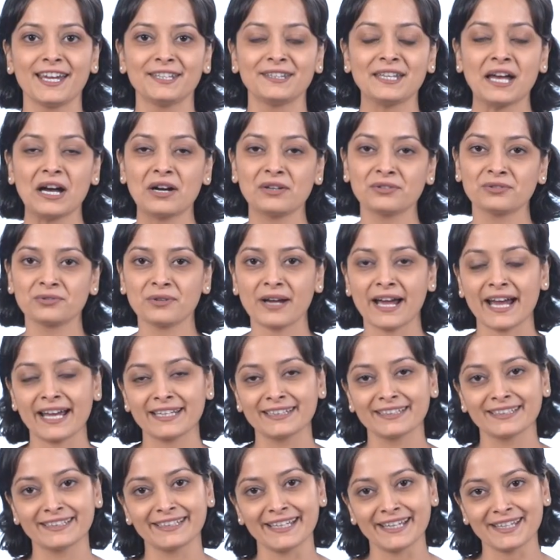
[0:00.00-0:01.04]
Now to
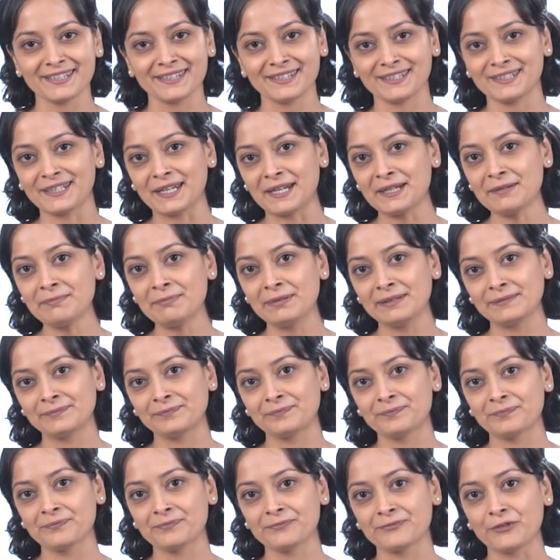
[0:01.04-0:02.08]
add the next step
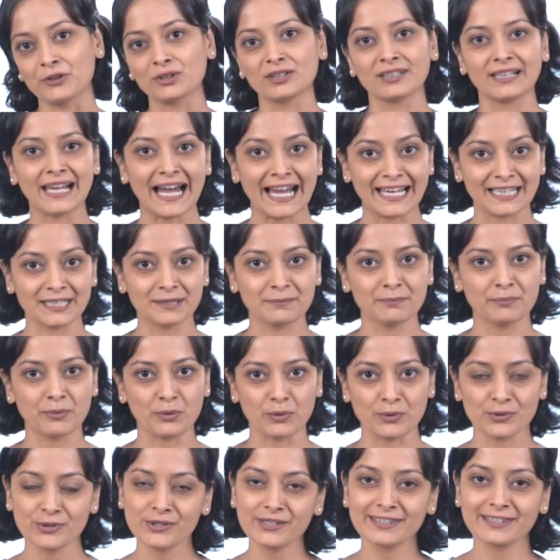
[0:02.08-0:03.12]
for the lion
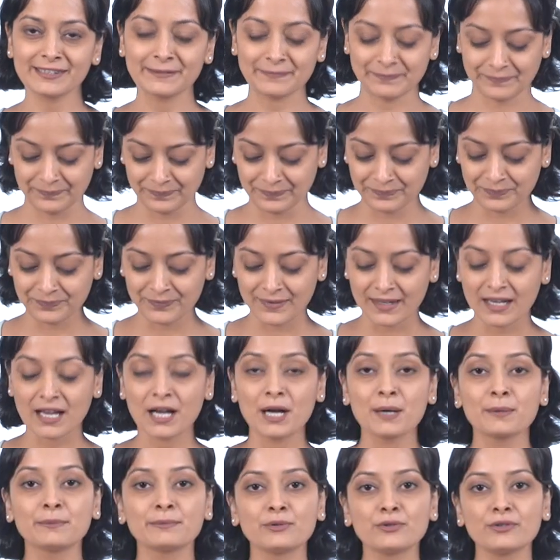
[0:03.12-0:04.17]
pose,
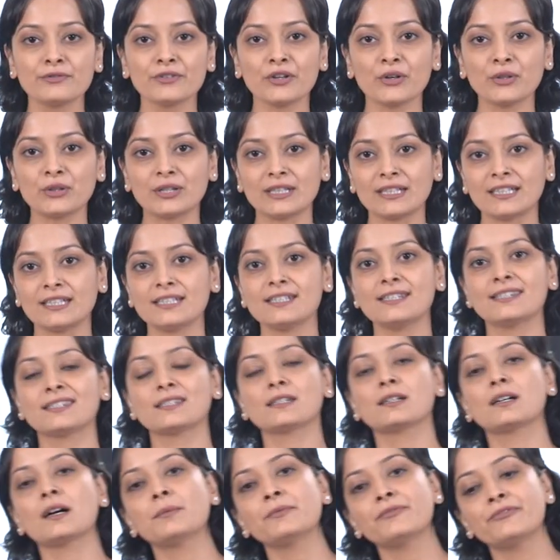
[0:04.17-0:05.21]
move your knees
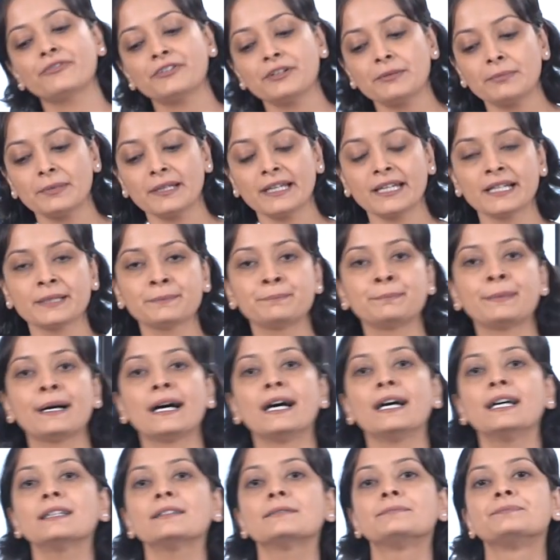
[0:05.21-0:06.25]
comfortably
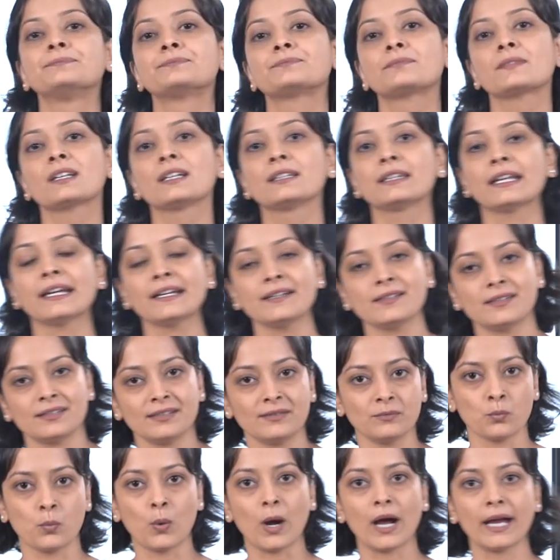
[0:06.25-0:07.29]
apart, nice
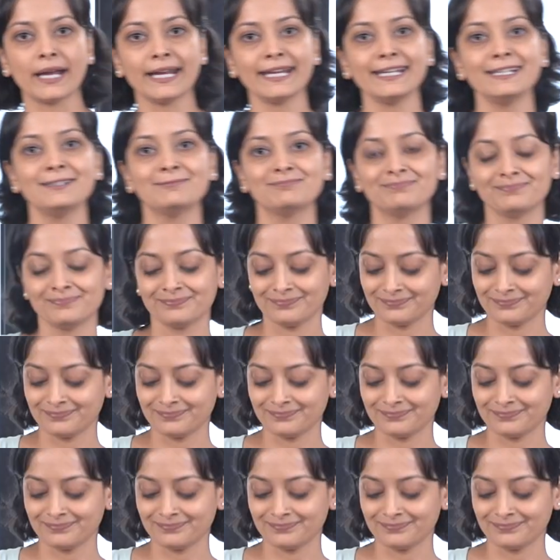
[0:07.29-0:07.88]
and wide.